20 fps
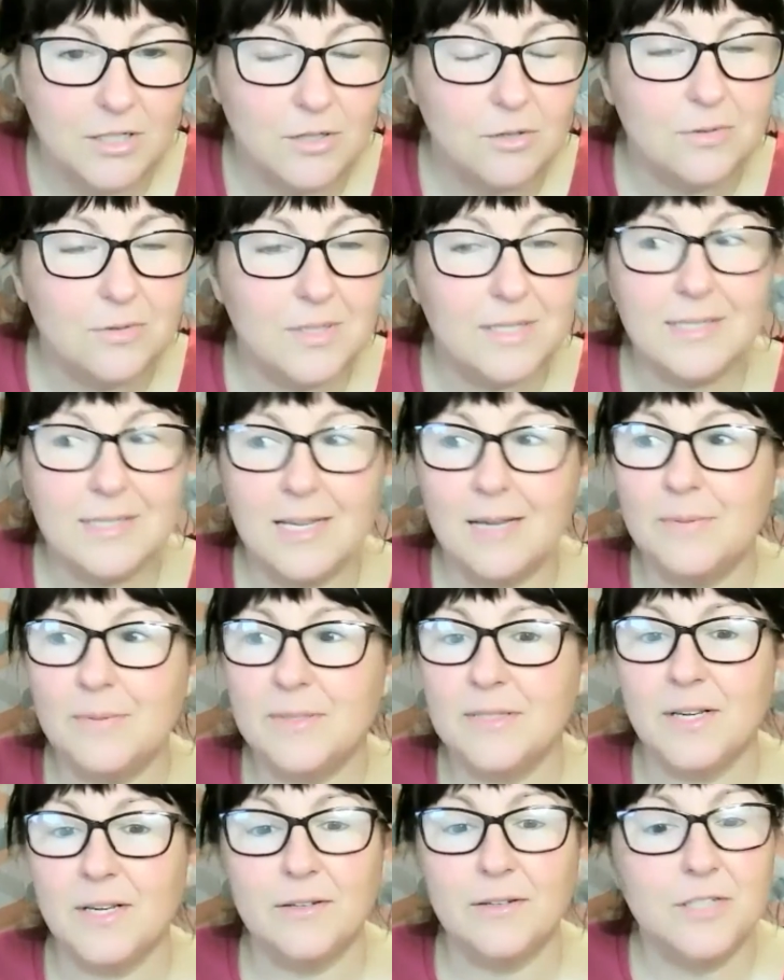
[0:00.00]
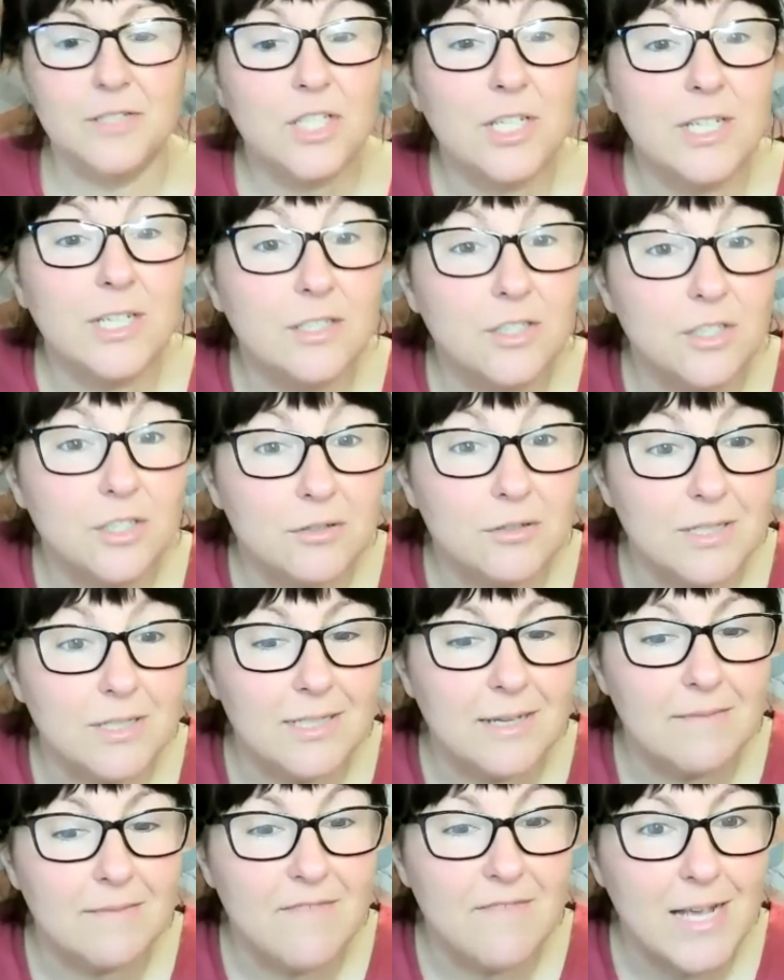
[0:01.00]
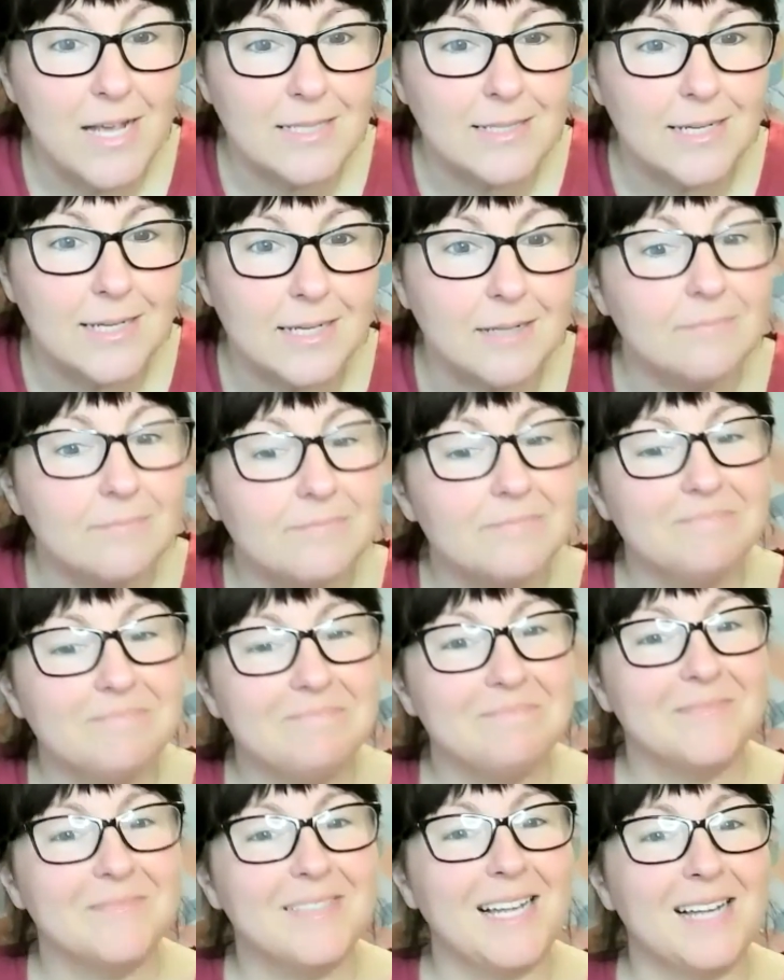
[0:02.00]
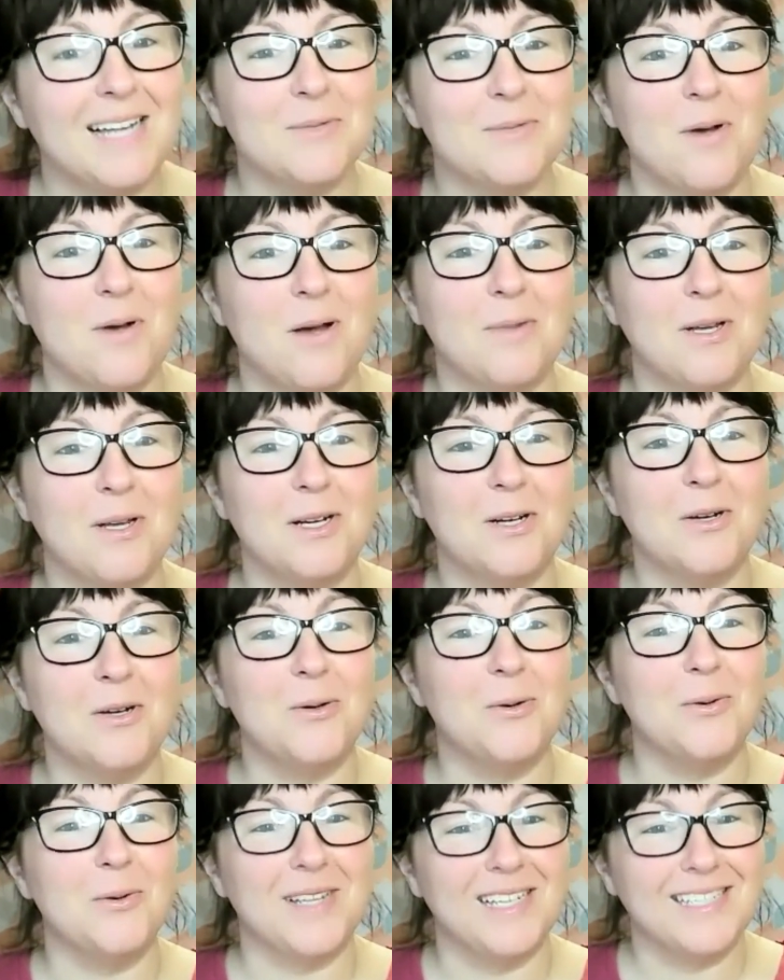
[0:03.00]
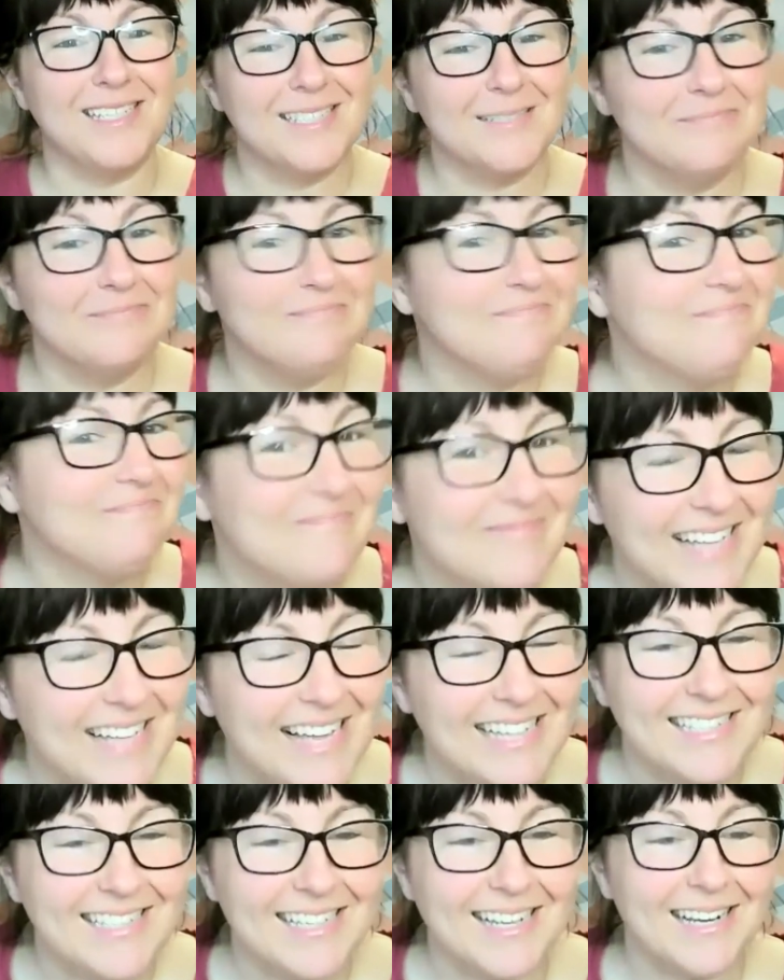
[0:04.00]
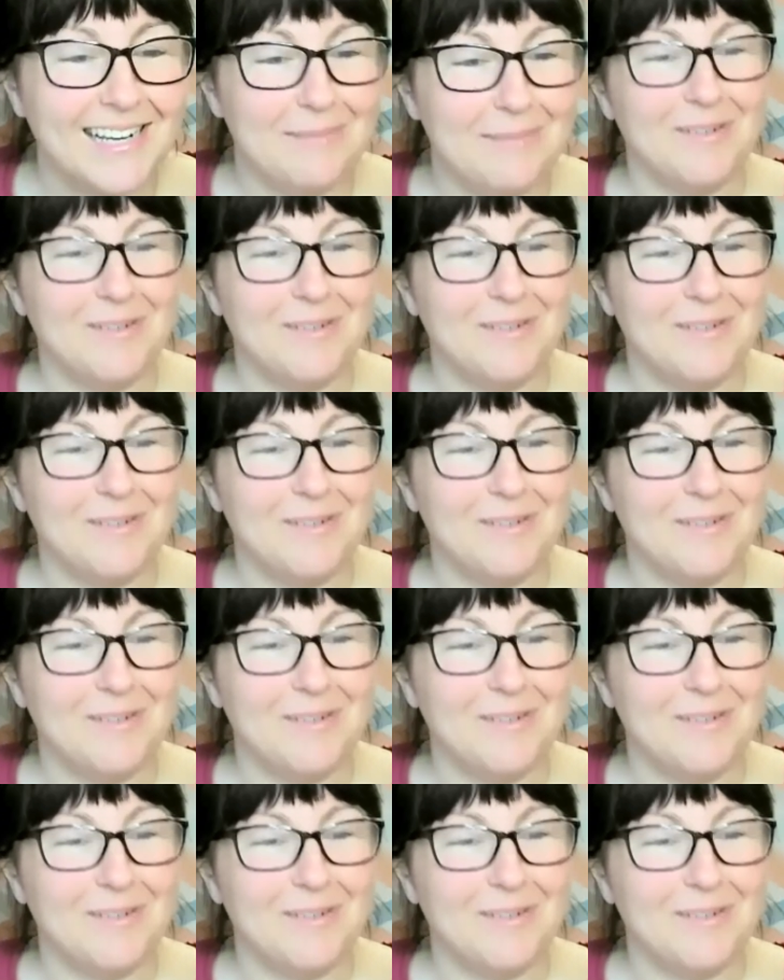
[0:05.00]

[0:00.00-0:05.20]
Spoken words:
I'm going to call this episode "She Enjoys Investing." That's what I'm going to call this. There's the